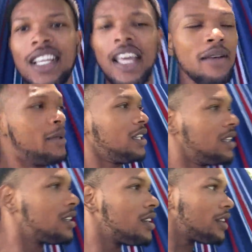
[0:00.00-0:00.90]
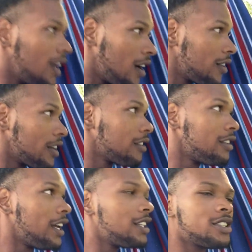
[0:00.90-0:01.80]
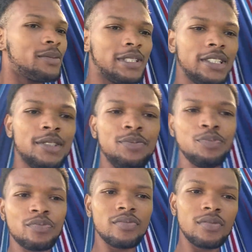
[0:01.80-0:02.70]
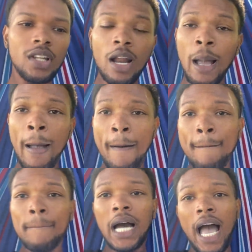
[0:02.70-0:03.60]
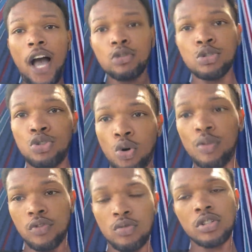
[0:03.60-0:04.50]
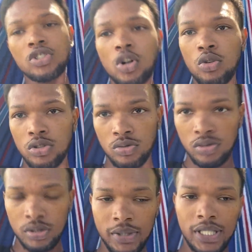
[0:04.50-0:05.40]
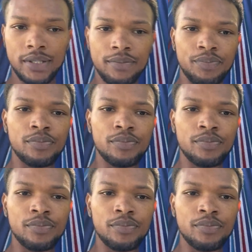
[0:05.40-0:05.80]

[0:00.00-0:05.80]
hammock out here in nature, man. But how to know if you are chosen, man?